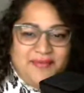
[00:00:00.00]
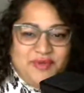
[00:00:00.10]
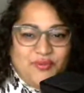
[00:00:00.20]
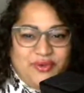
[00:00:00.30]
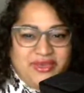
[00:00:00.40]

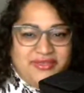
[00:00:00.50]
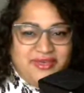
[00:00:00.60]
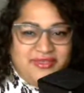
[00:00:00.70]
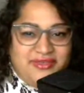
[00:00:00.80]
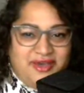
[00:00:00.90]
with
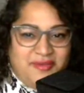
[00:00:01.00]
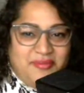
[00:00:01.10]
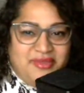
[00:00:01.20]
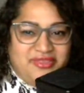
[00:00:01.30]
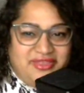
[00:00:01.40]
the
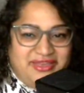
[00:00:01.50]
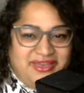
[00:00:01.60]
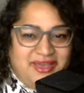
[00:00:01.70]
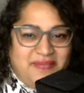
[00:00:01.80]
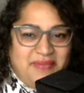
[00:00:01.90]
monthly
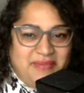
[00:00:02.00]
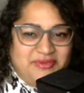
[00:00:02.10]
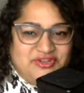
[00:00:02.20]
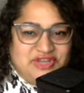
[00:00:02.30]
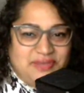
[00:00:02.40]

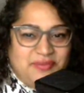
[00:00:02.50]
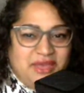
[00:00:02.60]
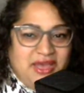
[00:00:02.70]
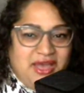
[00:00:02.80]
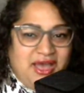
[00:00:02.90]
membership
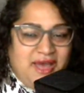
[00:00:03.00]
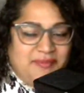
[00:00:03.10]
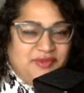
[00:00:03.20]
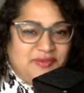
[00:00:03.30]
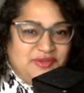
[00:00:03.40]

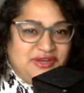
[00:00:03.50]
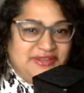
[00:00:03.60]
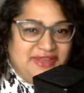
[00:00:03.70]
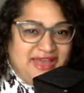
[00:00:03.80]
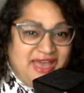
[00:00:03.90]
community
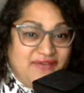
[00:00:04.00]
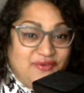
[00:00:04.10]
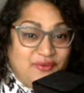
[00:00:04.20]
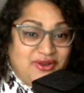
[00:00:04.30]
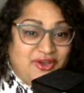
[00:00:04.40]
that I have
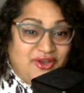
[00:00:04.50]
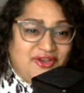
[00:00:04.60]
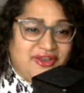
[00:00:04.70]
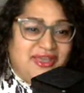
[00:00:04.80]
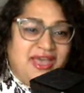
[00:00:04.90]
going
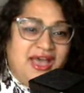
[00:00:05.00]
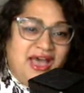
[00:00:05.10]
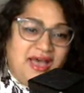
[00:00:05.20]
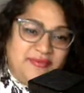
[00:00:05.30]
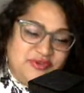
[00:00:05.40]
on.
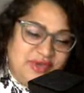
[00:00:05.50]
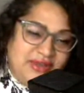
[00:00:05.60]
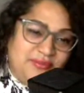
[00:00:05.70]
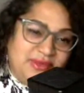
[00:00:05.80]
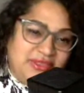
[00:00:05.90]
You
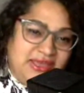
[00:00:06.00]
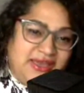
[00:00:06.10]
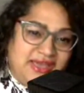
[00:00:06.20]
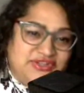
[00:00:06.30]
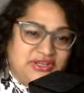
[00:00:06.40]
get monthly
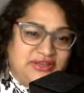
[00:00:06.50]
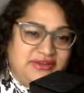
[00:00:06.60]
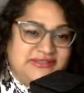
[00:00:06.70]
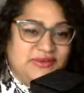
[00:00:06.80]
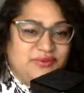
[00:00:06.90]
Akashic
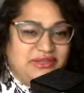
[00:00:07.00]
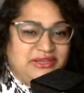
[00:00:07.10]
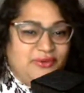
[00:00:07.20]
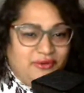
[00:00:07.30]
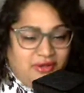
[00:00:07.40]
clearings and weekly
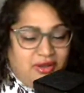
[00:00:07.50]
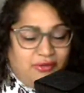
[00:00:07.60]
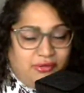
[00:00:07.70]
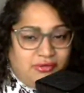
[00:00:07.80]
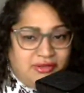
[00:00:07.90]

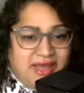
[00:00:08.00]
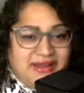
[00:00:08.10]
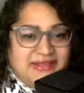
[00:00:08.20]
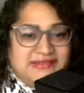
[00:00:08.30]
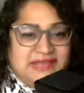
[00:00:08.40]
oracle
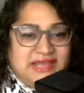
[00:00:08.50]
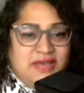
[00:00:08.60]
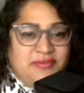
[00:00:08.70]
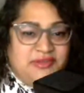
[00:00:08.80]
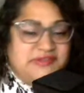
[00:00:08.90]
guidance.
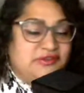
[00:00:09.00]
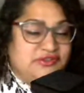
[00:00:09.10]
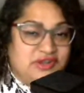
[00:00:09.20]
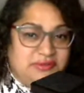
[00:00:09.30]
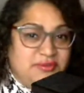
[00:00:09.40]
Plus, there's
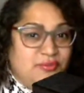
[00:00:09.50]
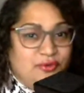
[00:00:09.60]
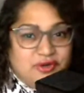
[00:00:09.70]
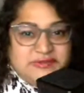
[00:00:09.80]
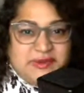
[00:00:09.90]
going to be
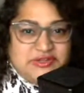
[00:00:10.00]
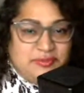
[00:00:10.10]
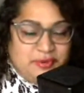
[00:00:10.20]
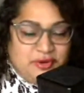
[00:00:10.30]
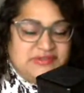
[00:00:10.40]
more special
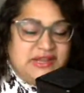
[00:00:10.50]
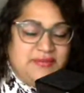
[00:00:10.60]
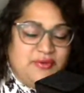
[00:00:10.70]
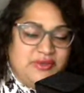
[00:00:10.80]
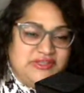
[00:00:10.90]
perks that I'm
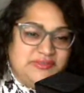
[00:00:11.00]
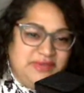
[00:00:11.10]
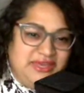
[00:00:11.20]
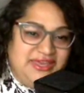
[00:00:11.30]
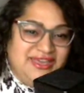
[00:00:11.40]
going to
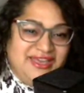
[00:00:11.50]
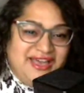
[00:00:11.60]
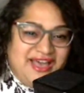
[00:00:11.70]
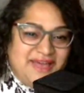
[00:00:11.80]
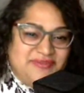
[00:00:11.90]
be
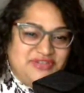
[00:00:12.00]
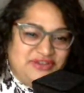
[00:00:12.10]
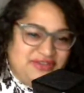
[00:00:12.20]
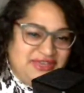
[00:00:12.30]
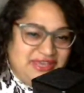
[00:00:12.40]

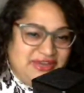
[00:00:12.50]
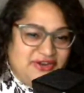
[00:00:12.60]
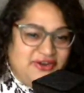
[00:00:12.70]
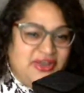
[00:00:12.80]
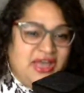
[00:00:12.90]
sharing here